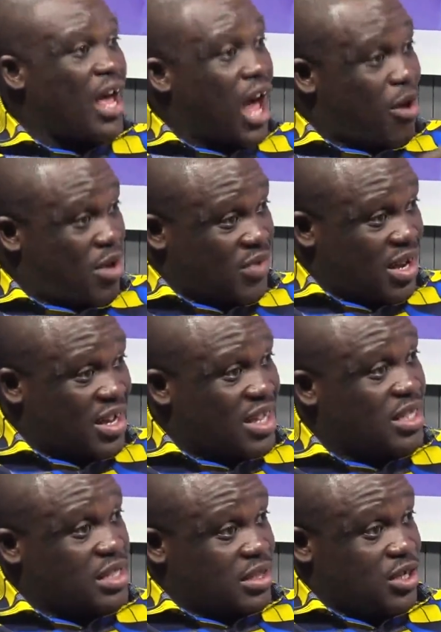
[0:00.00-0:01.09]
However,
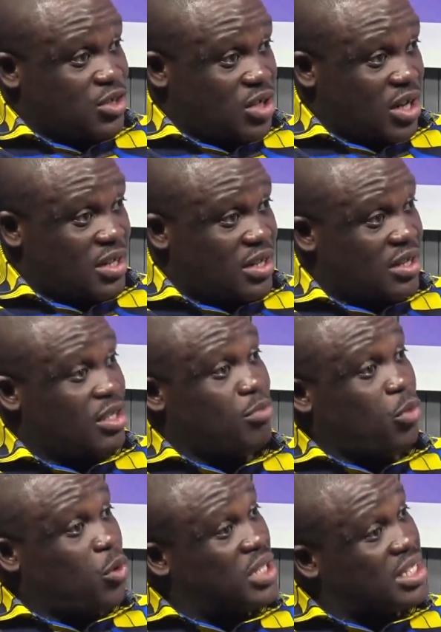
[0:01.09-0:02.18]
there's a danger. The
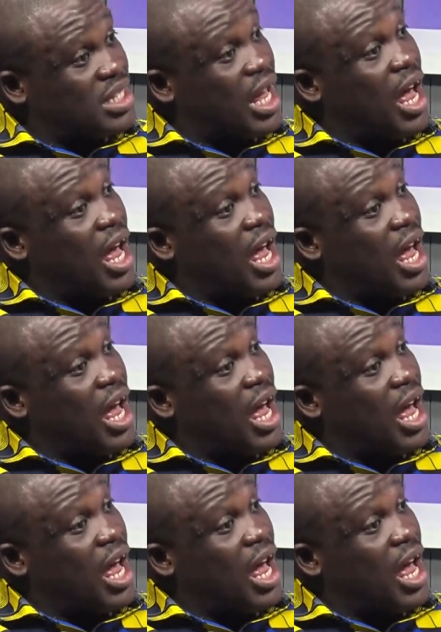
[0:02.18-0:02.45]
boulders